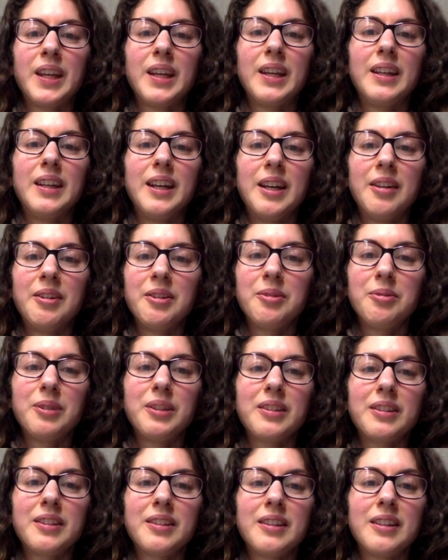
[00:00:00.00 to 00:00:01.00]
Inherent
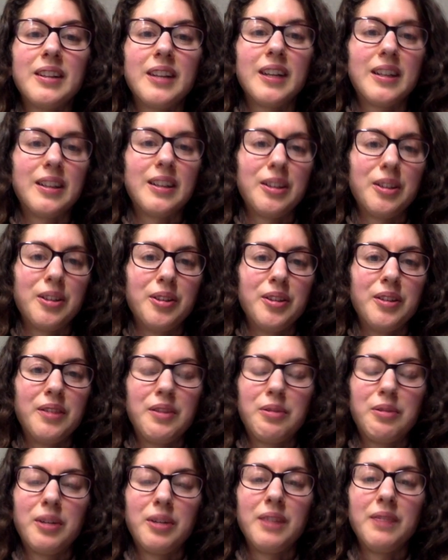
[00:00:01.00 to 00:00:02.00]
risk is a likelihood
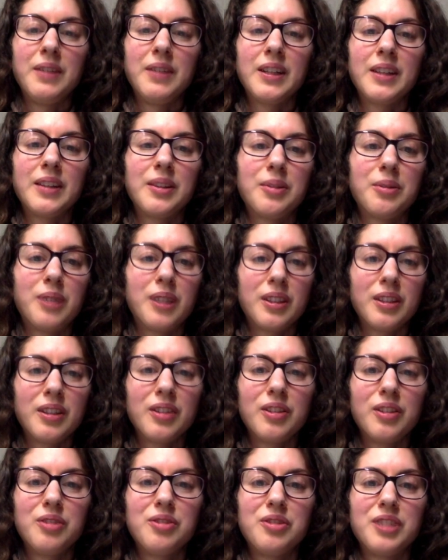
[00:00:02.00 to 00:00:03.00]
of arriving at the wrong
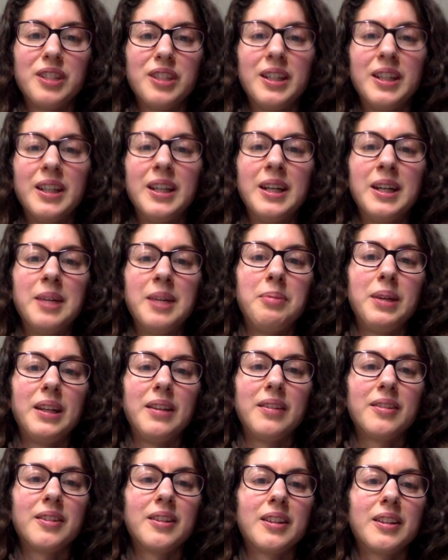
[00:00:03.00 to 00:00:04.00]
conclusion
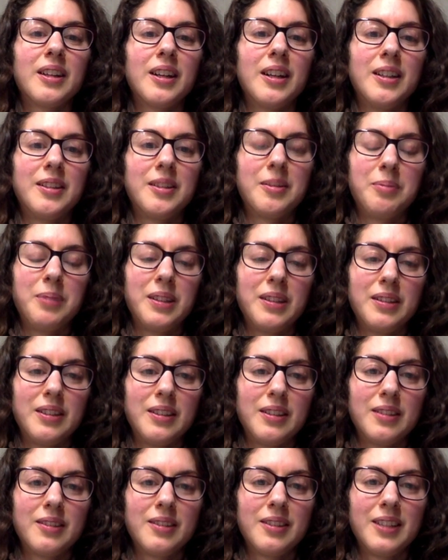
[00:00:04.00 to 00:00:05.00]
based on the client's
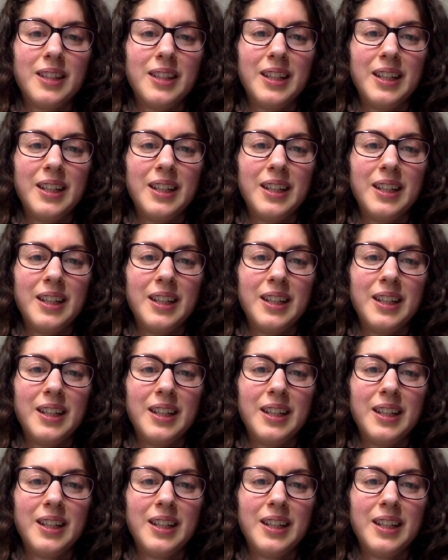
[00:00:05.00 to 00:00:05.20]
business.